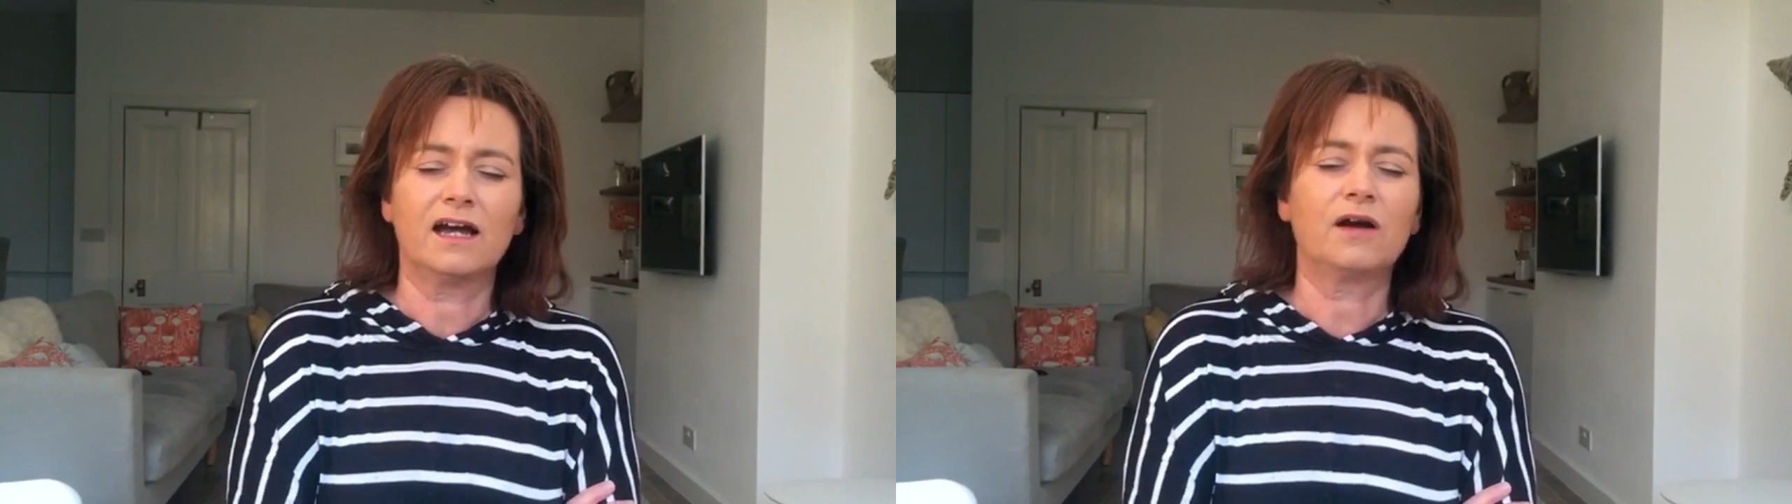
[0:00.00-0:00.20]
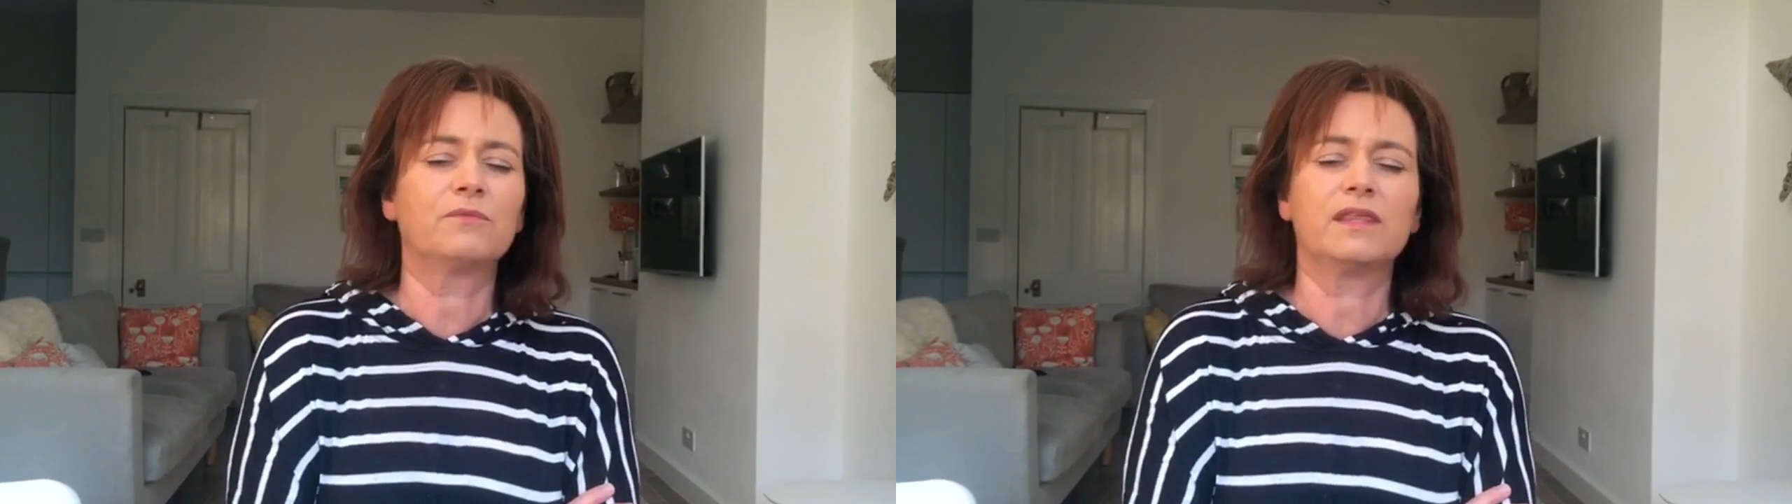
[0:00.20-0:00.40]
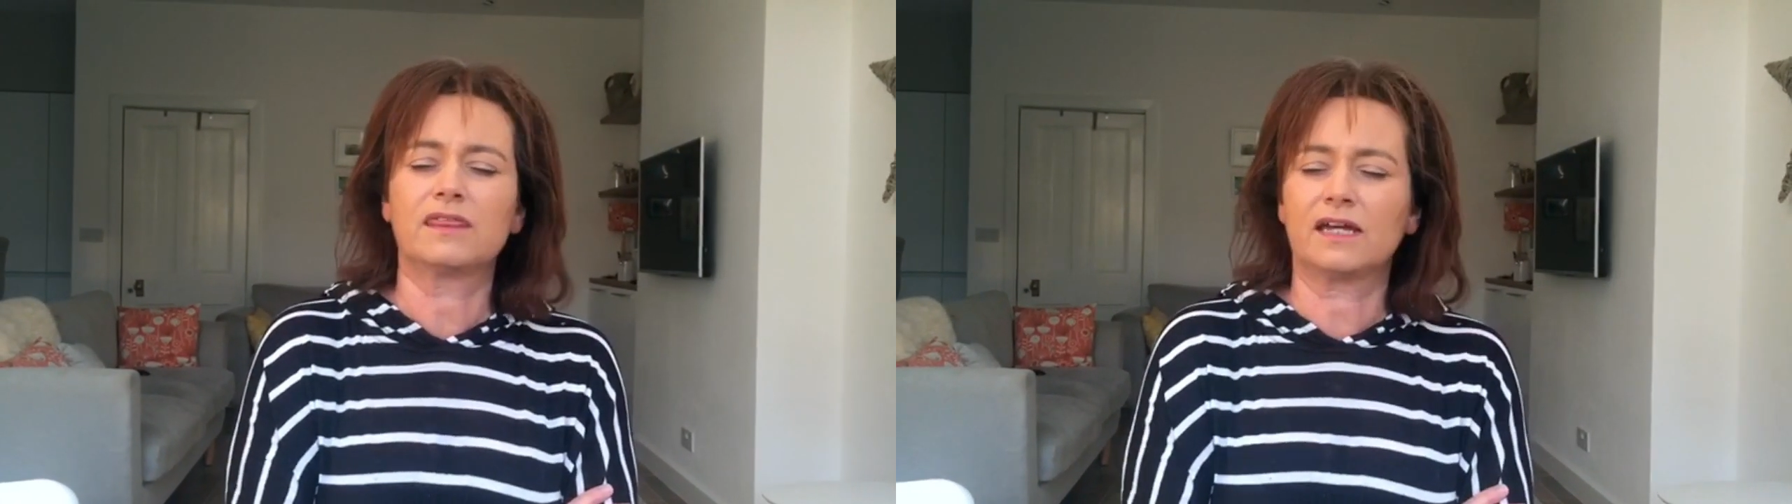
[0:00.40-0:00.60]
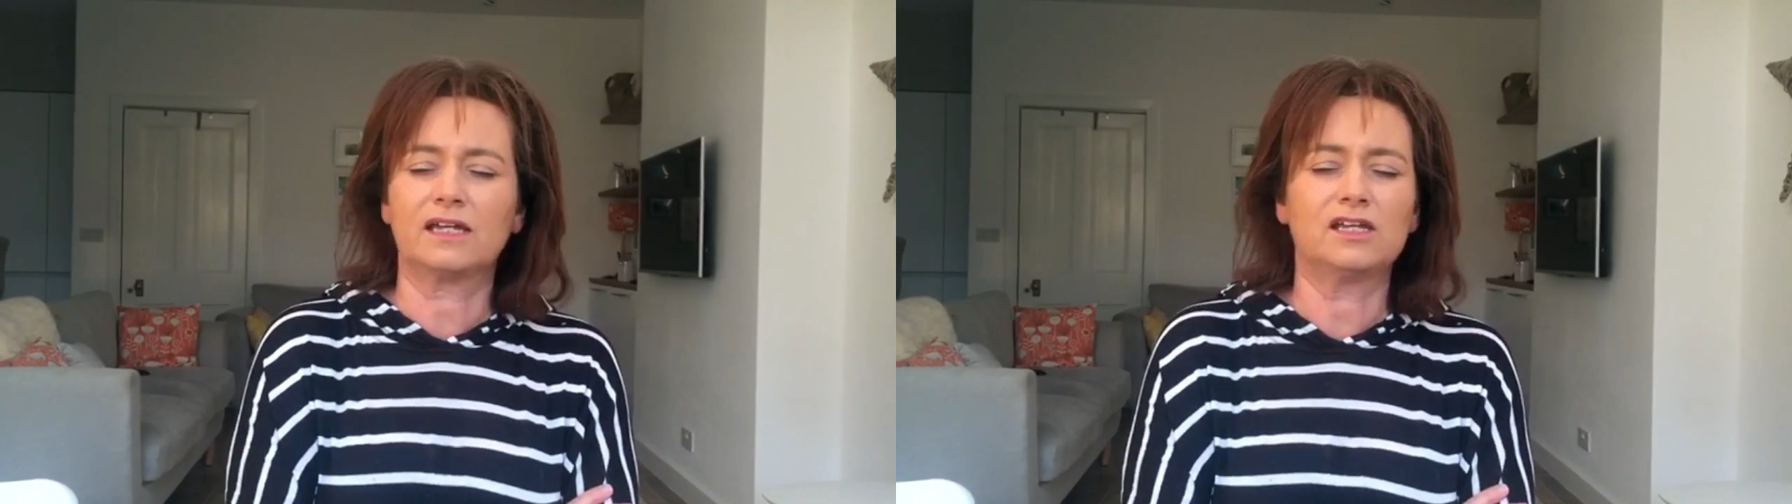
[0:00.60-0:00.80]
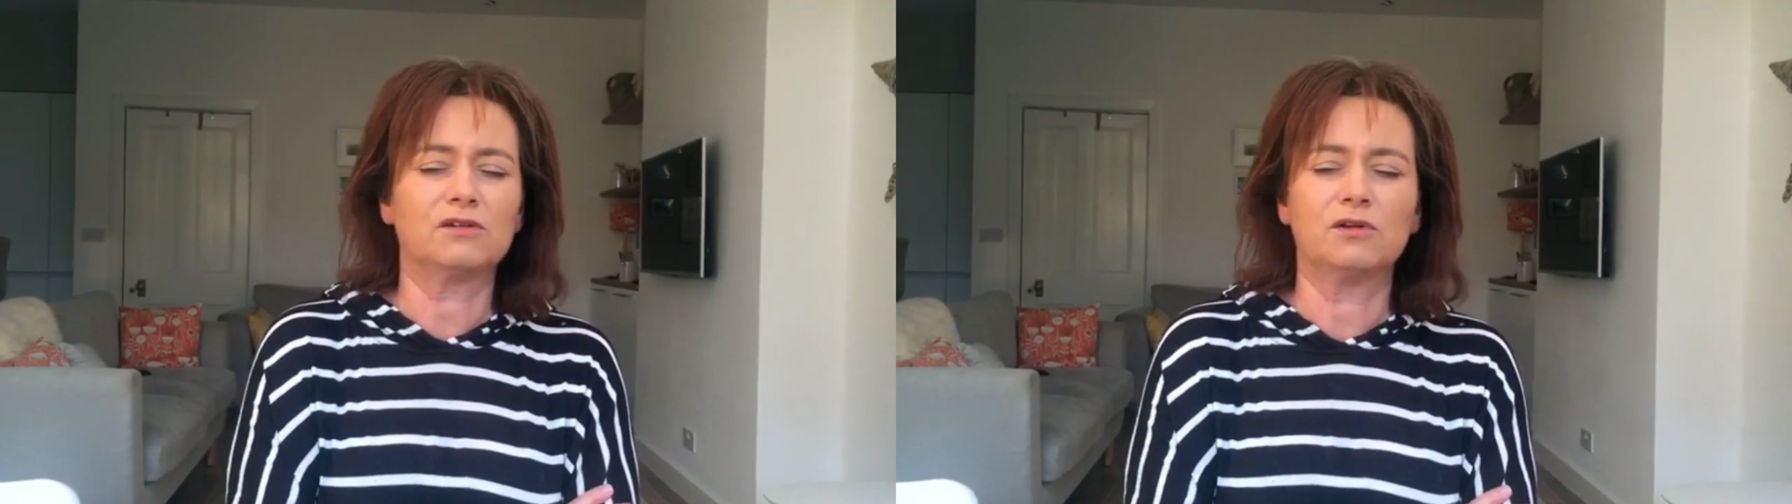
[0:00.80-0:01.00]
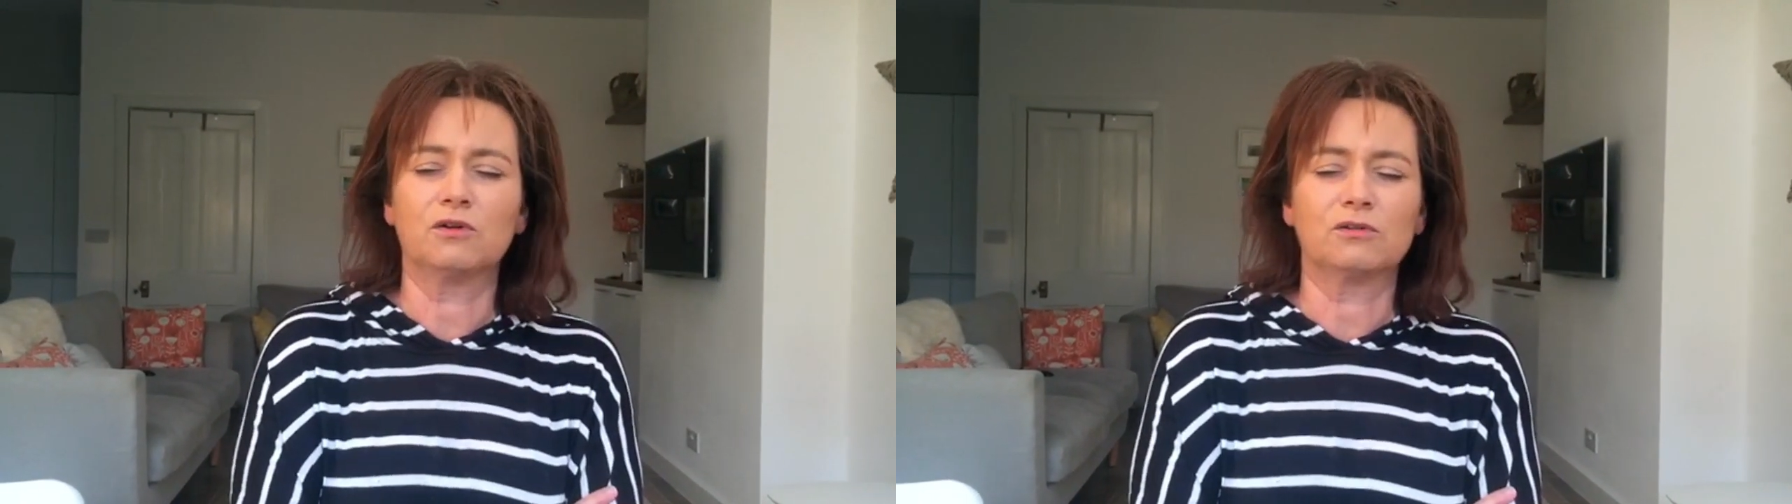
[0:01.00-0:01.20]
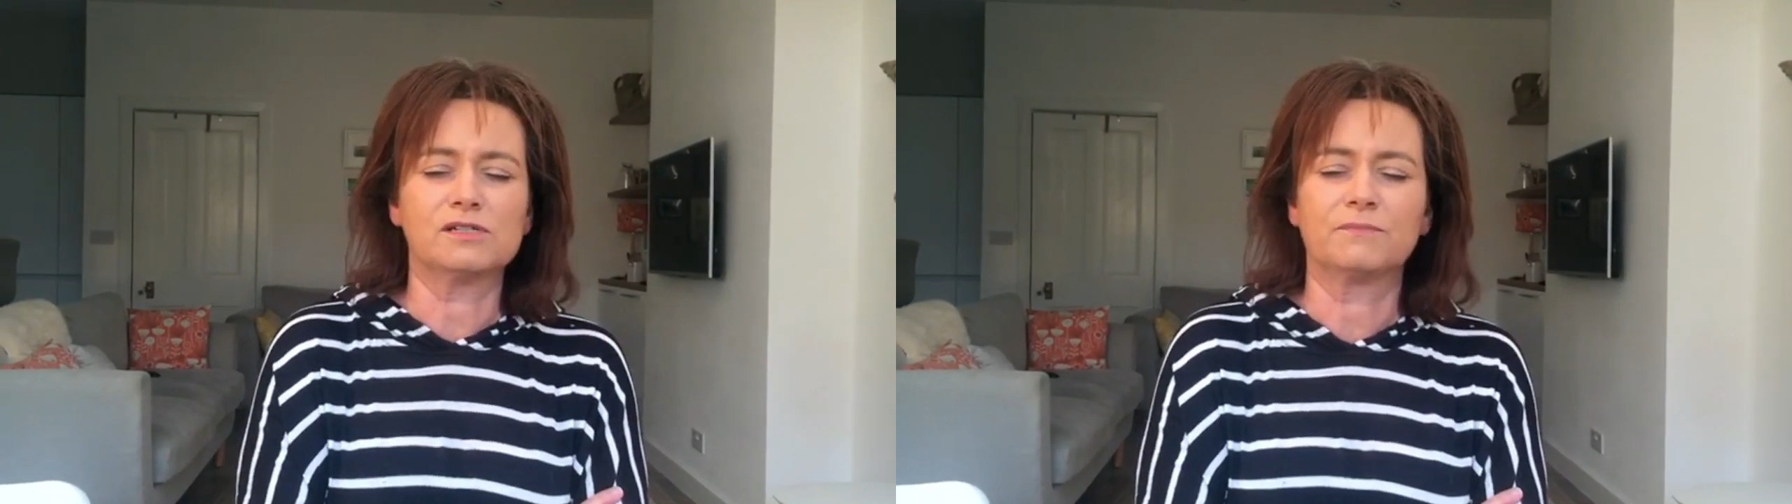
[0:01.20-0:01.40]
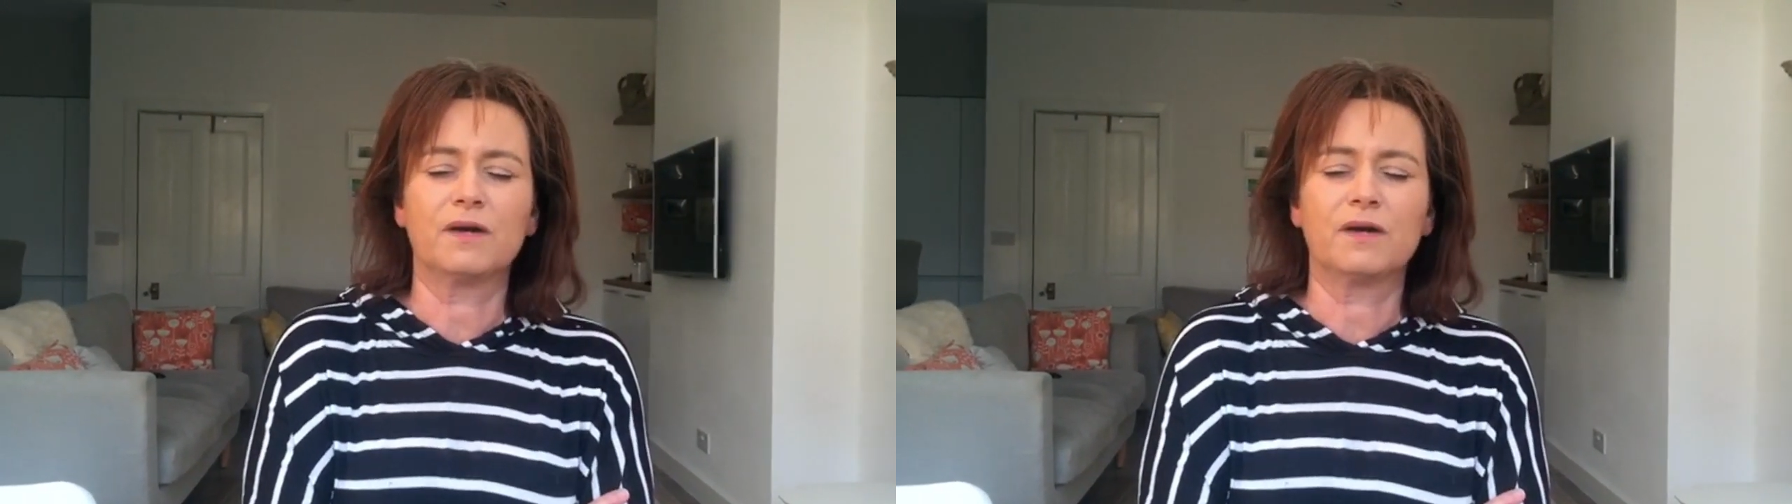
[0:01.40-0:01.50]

And we thank you, Lord.